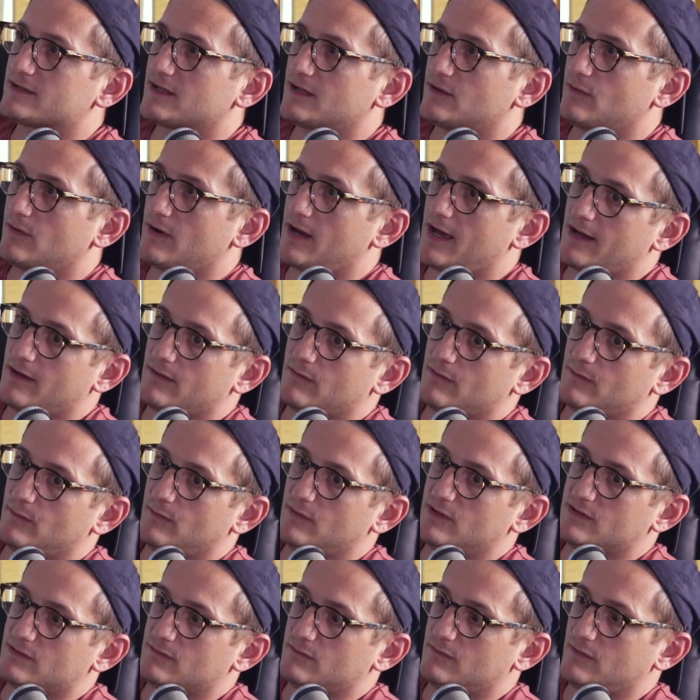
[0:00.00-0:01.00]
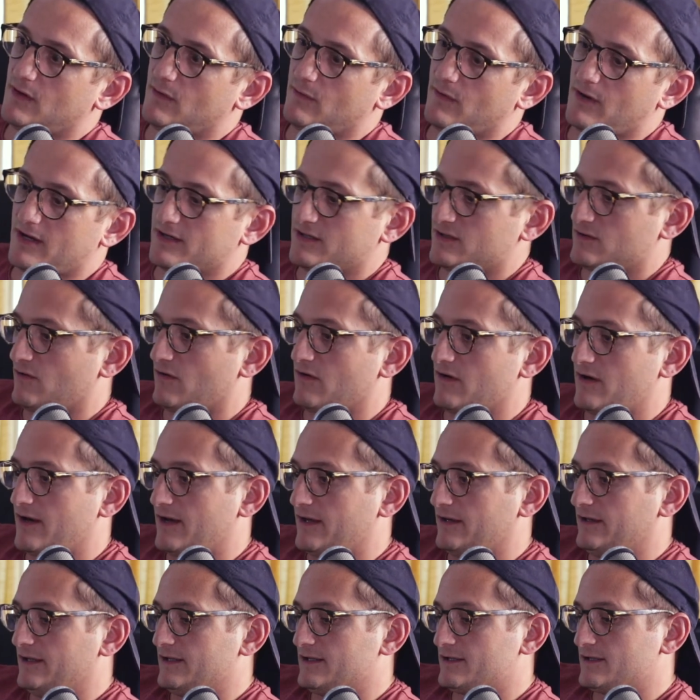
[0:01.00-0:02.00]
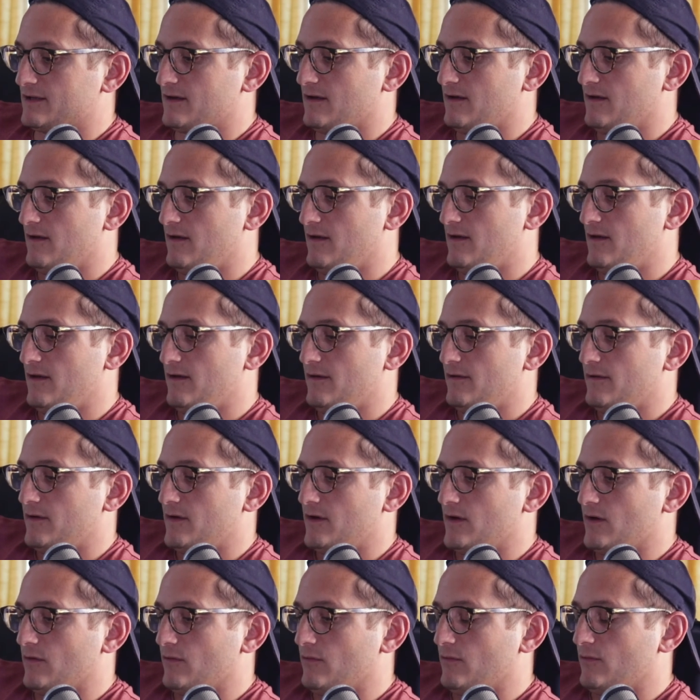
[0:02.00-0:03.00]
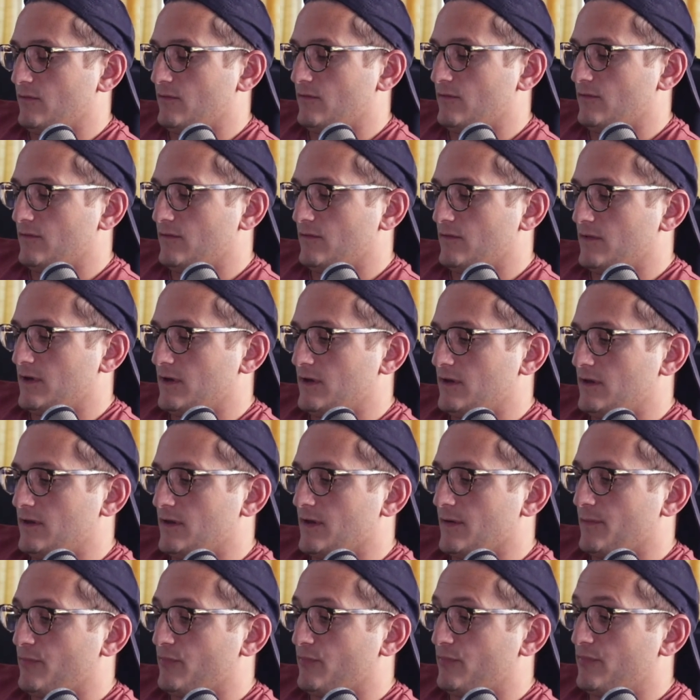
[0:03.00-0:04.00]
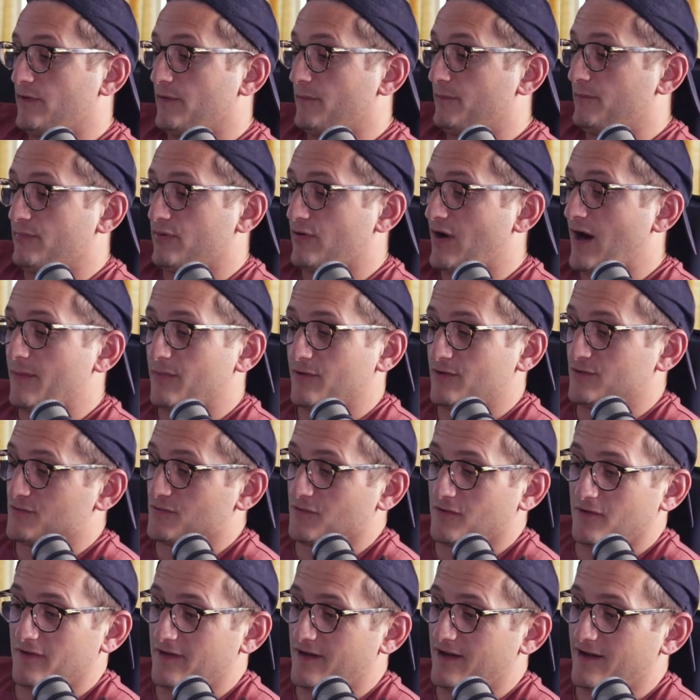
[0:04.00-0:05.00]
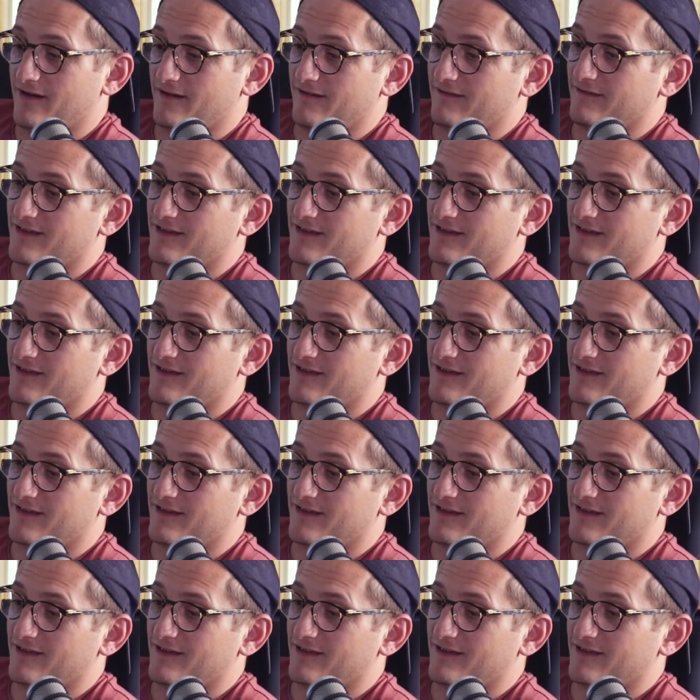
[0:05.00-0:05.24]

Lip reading: Like when I started, at least, the properties are all there.